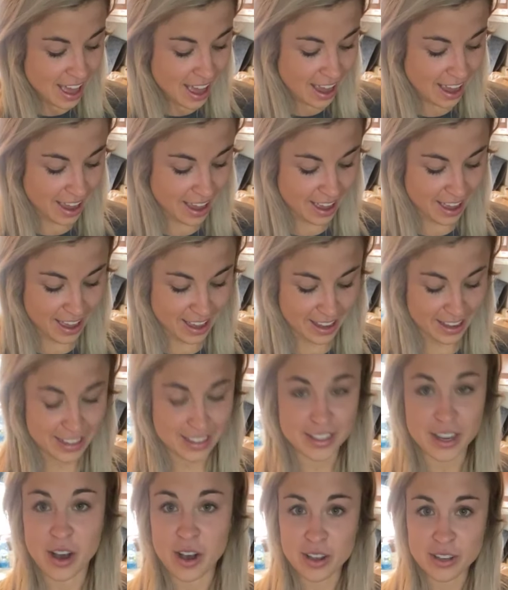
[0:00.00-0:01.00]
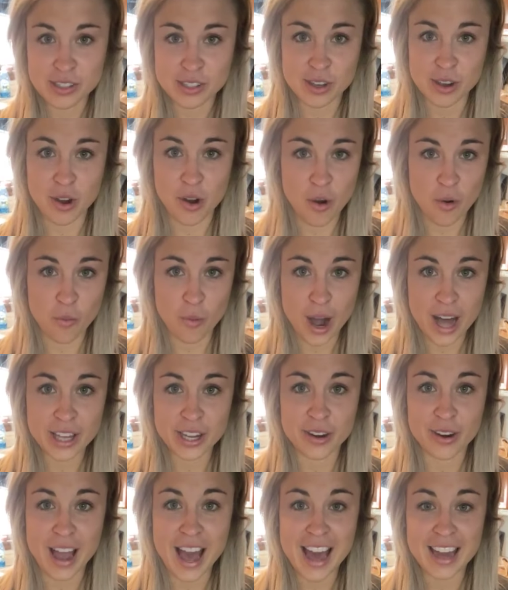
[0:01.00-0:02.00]
And also, while
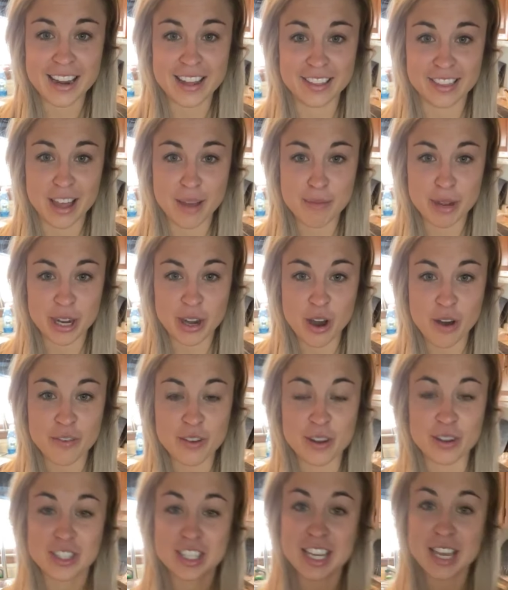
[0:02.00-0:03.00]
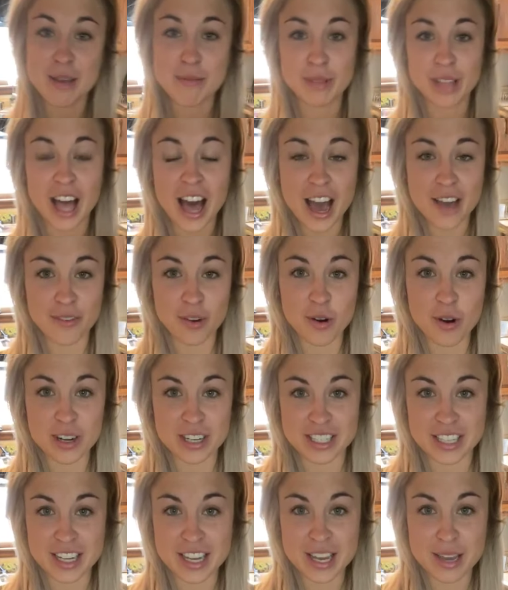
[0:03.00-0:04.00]
you're at it, let me know if you're team live or
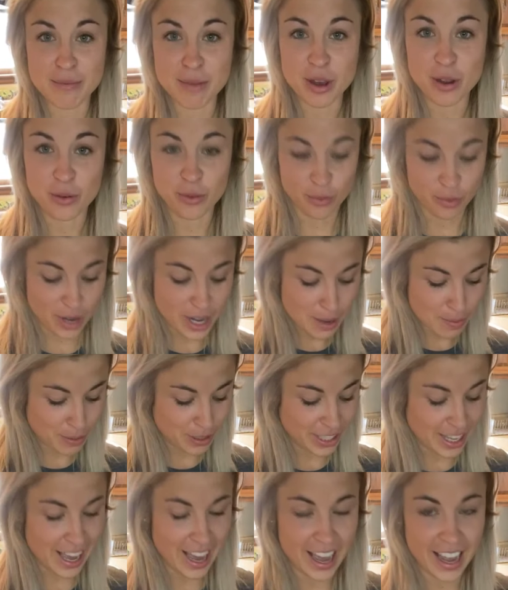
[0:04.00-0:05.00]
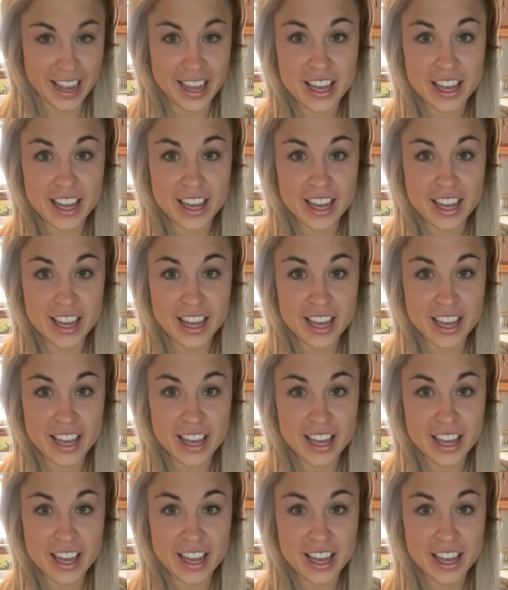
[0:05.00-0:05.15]
team replay.